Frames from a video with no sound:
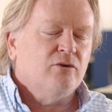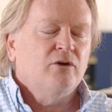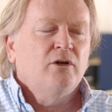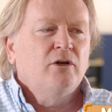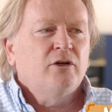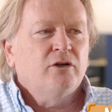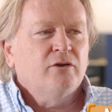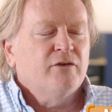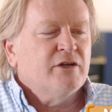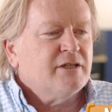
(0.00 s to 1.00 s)
or
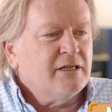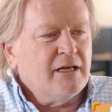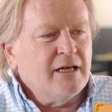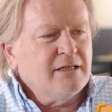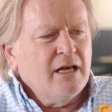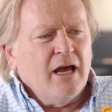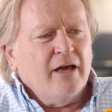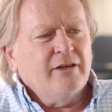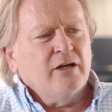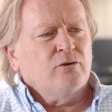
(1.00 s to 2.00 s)
university days,
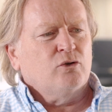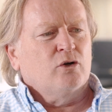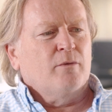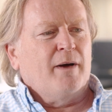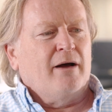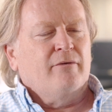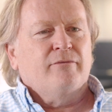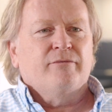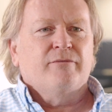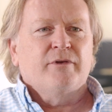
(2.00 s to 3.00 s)
and they don't talk about
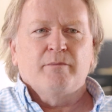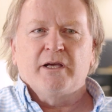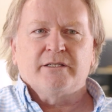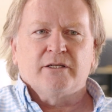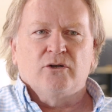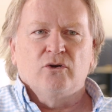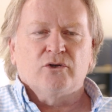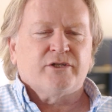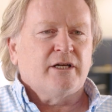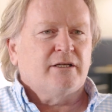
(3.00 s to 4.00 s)
the amazing course they